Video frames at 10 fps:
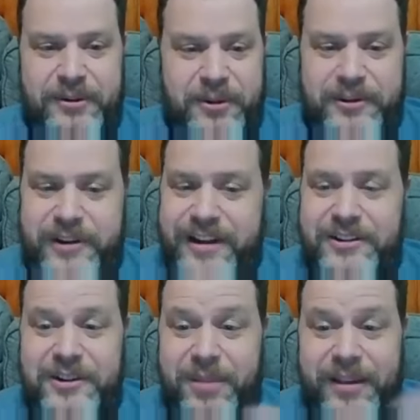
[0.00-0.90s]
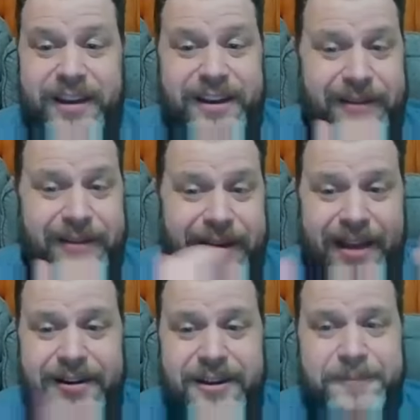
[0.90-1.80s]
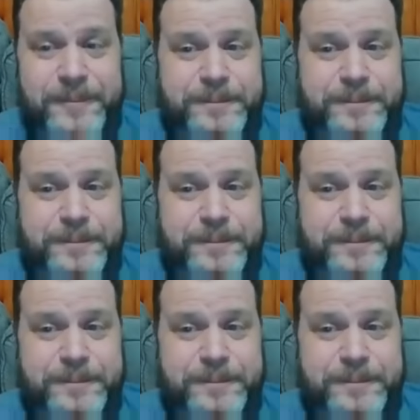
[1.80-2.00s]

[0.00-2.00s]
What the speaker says: older actor to play it? I don't know.